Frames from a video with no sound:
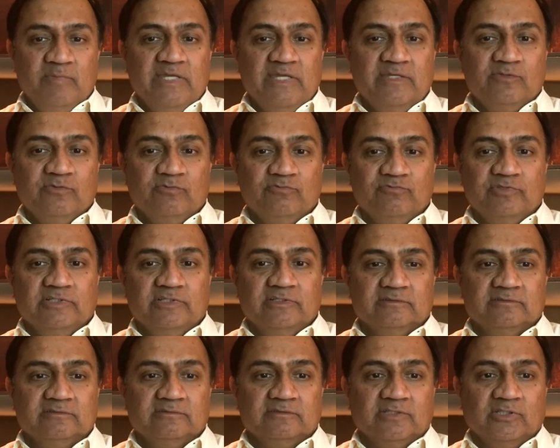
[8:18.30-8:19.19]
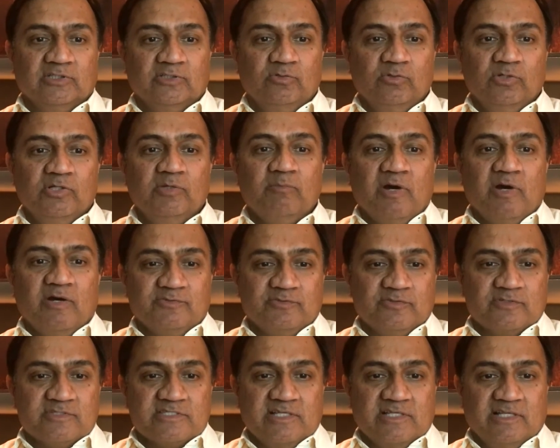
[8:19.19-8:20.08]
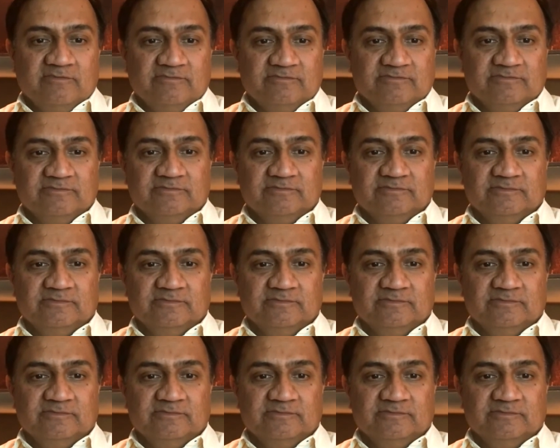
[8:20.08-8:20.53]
They make you feel good about yourself.